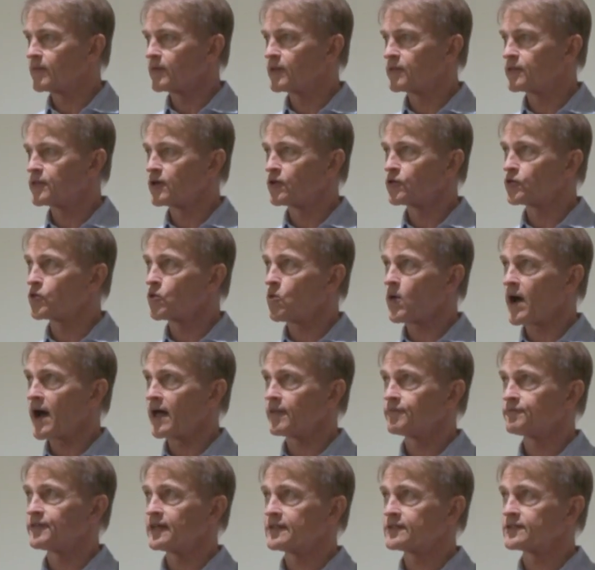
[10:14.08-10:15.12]
the raw
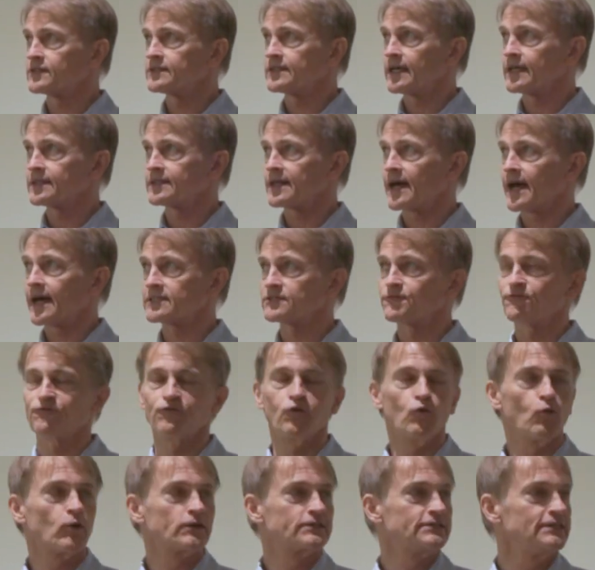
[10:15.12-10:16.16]
unfiltered data has
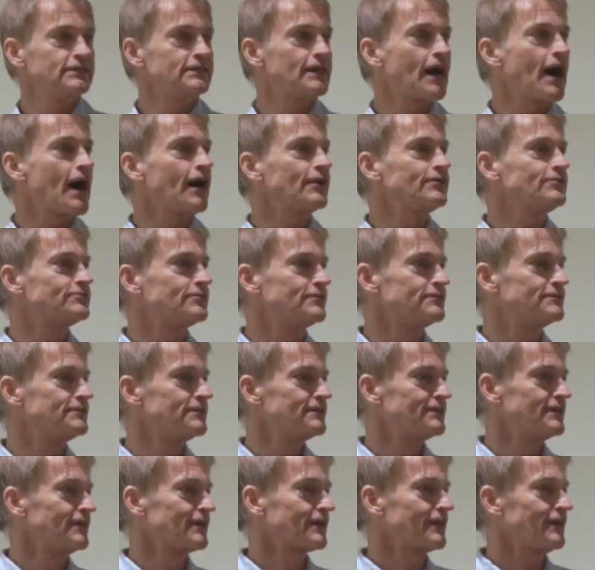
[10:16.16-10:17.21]

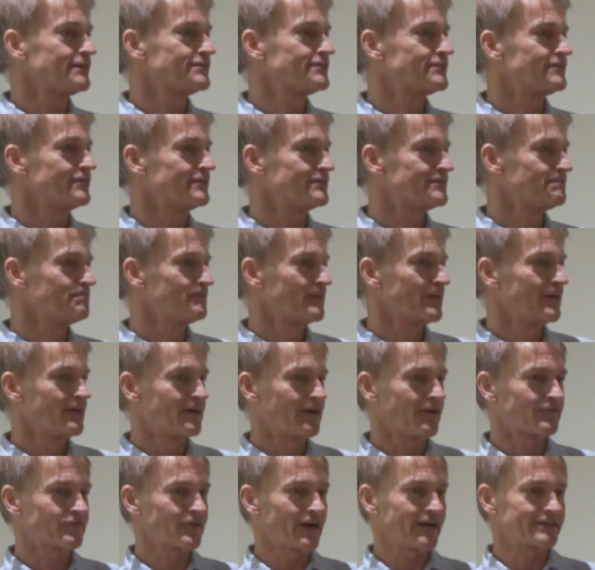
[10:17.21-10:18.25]
1,400 clusters
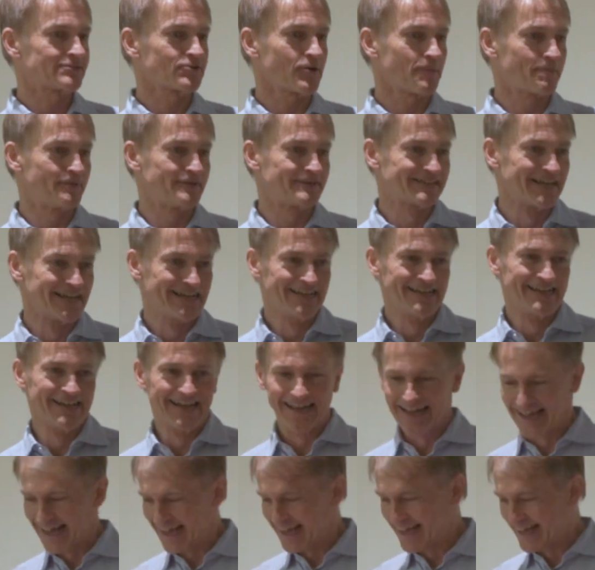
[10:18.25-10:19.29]
of grasshoppers.
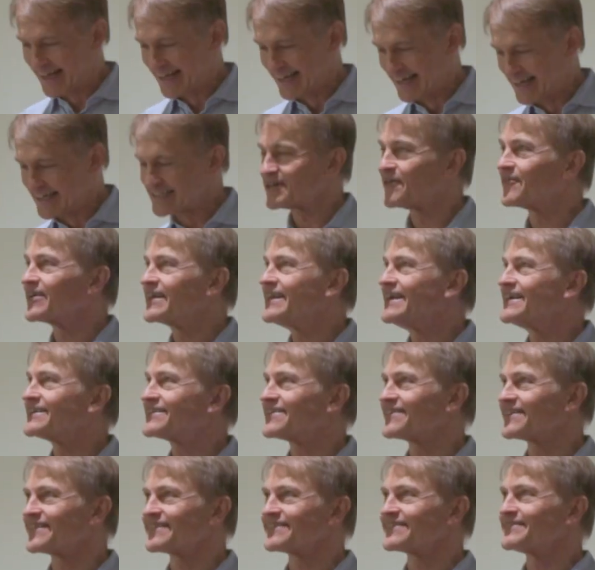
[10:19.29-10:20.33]
So we
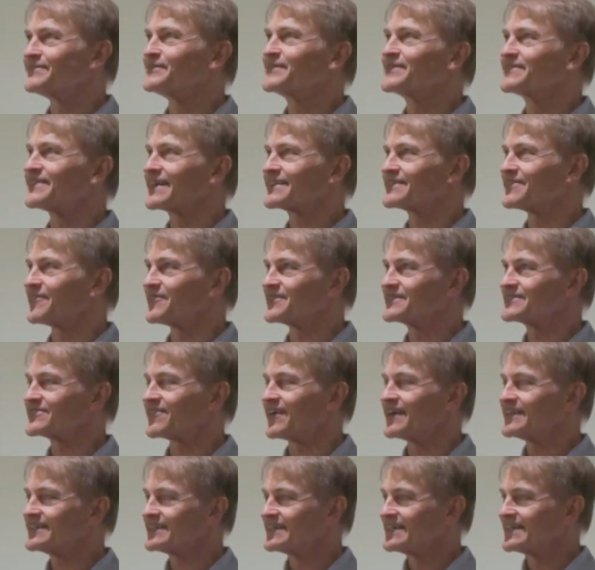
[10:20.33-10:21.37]
need to remove that noise,
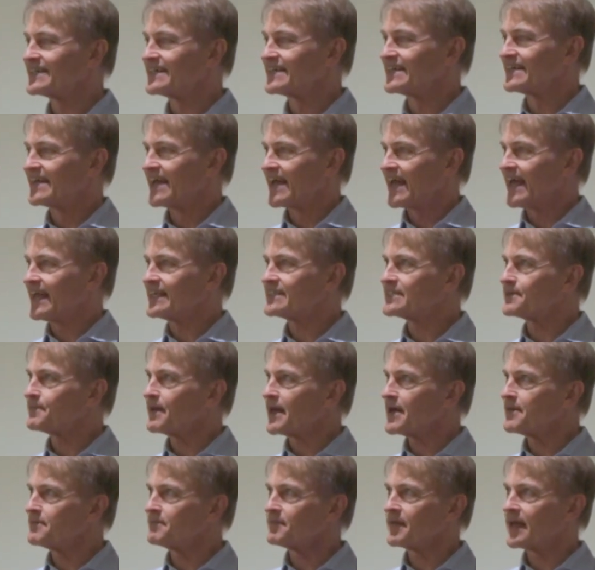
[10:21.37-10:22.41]
right?
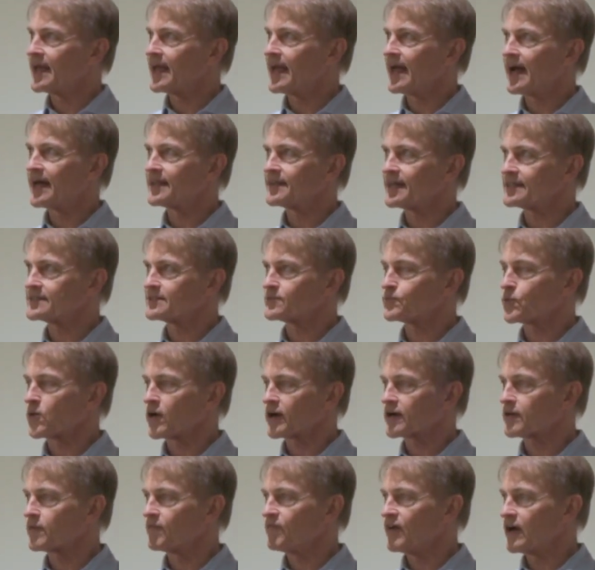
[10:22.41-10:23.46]
HMM doesn't
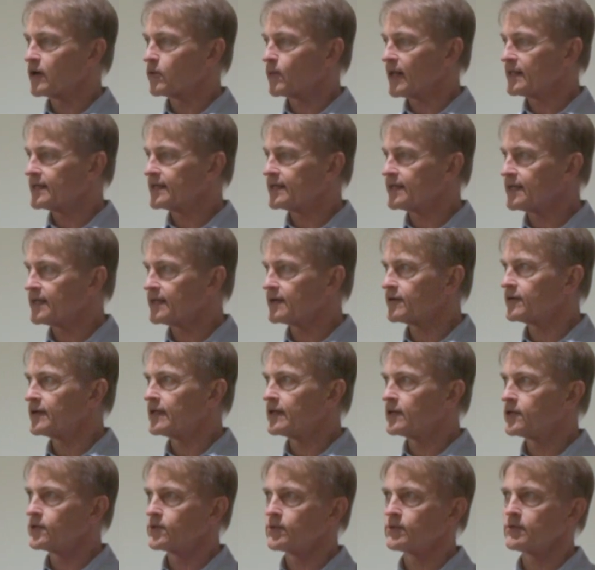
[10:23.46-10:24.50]
work very well here.
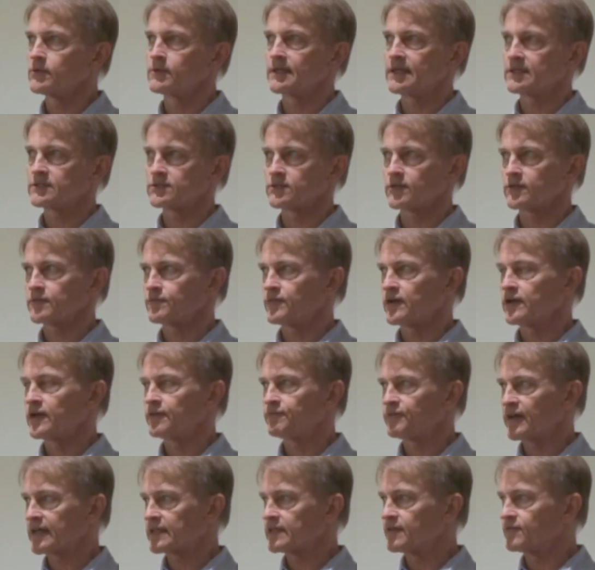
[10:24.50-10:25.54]
Lulu is not very
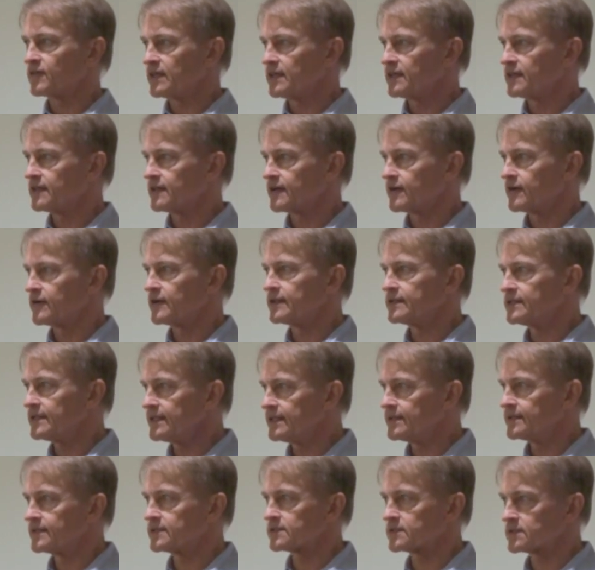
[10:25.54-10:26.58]
effective either.
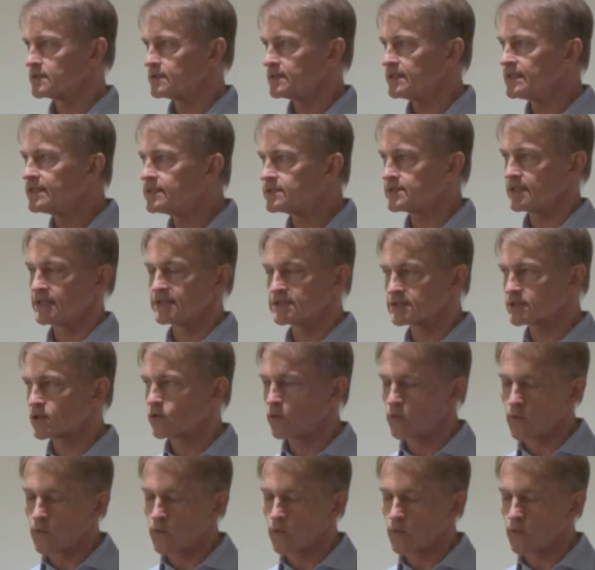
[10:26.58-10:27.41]
NEAT is